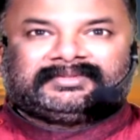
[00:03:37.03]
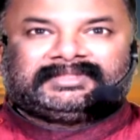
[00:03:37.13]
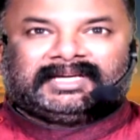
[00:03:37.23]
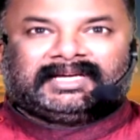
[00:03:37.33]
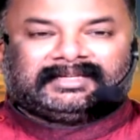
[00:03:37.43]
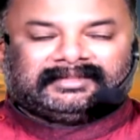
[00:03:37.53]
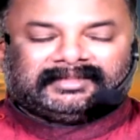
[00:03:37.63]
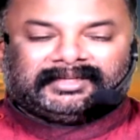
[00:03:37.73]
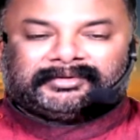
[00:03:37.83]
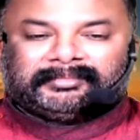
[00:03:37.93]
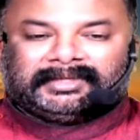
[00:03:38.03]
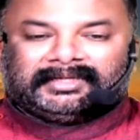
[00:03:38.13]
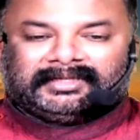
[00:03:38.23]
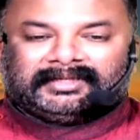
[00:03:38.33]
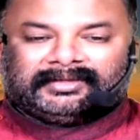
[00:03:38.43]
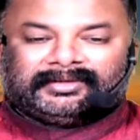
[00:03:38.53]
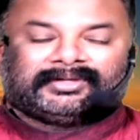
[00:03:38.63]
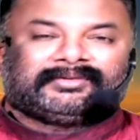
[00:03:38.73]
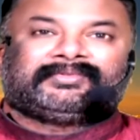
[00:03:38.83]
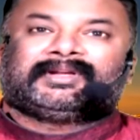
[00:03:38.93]
Jan, there could be a
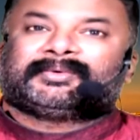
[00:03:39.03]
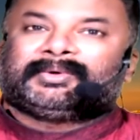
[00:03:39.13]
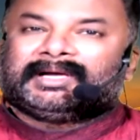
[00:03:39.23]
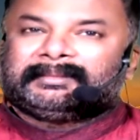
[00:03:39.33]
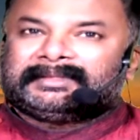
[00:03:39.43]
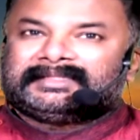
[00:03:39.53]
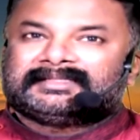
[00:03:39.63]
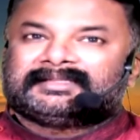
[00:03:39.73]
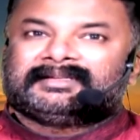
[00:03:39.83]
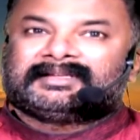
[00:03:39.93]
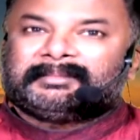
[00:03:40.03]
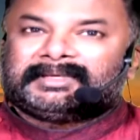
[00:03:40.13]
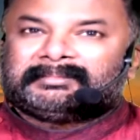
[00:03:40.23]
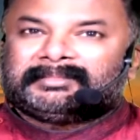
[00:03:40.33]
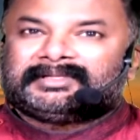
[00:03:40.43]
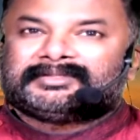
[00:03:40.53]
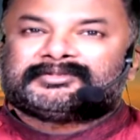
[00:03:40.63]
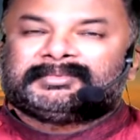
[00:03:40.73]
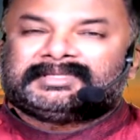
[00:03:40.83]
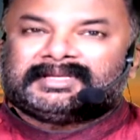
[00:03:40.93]
lot of requirements and commitments
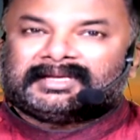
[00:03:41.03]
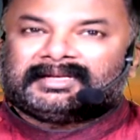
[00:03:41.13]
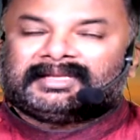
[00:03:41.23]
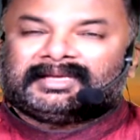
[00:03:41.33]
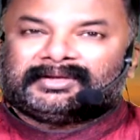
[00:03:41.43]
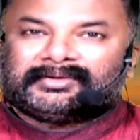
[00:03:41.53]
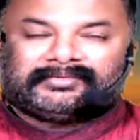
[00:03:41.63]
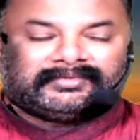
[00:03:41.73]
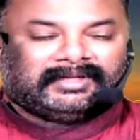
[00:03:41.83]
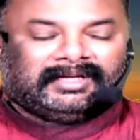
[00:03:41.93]
to be taken care of.